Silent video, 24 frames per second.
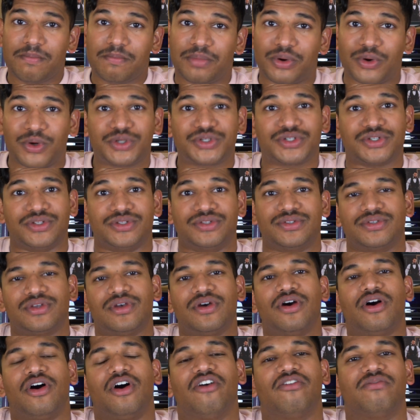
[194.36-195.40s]
portions
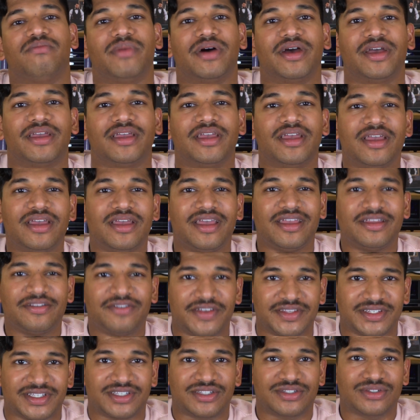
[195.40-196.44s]
of my
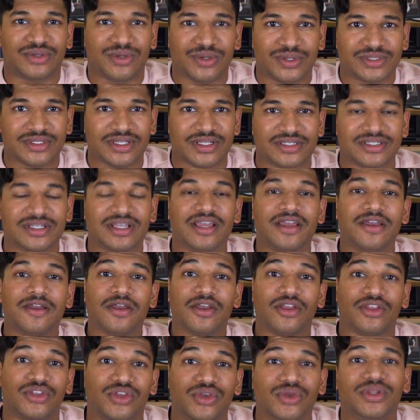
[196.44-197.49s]
physics courses,
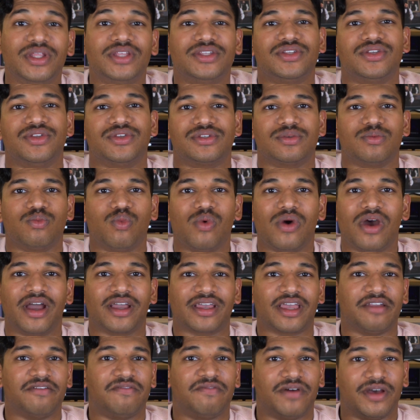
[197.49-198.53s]
you need to do some
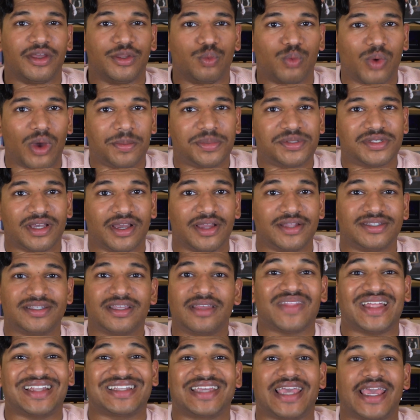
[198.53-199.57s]
work and find websites
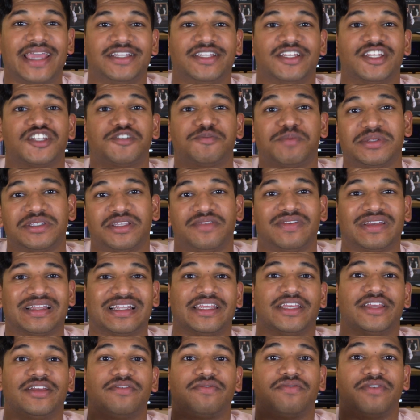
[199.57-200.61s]
that cater
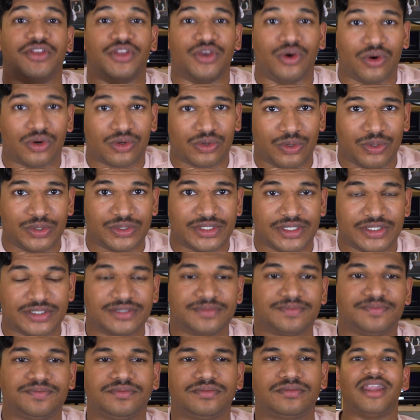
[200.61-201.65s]
specifically for your courses.